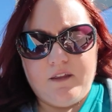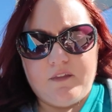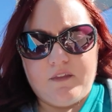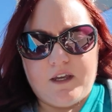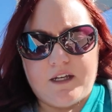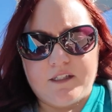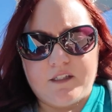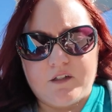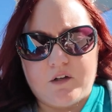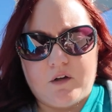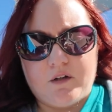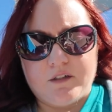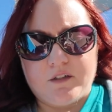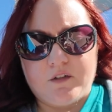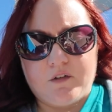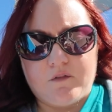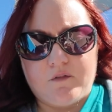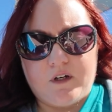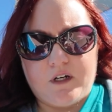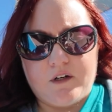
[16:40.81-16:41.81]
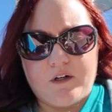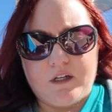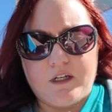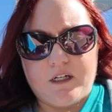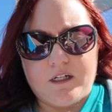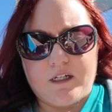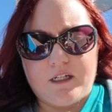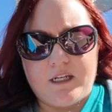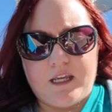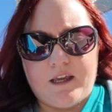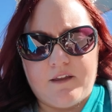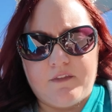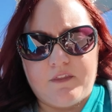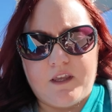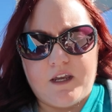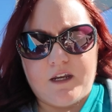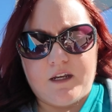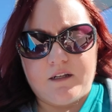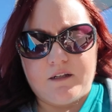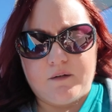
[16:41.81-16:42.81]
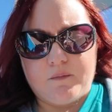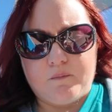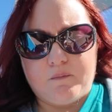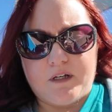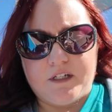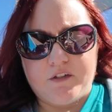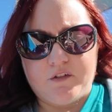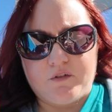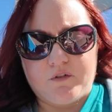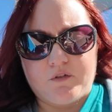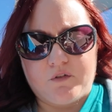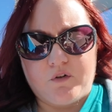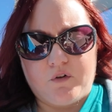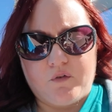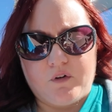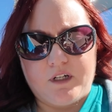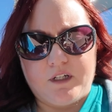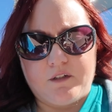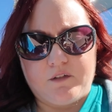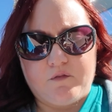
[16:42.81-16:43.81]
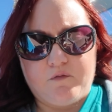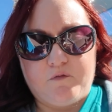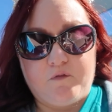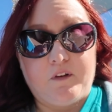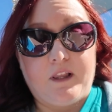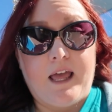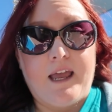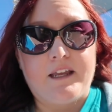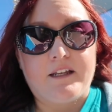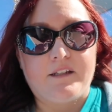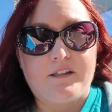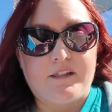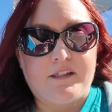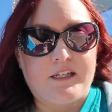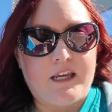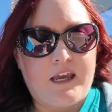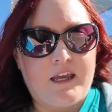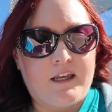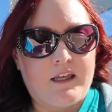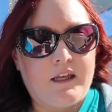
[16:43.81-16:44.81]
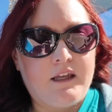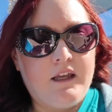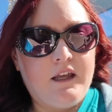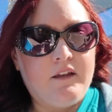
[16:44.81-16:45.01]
That's also very good. And then mustard grilled flank steak.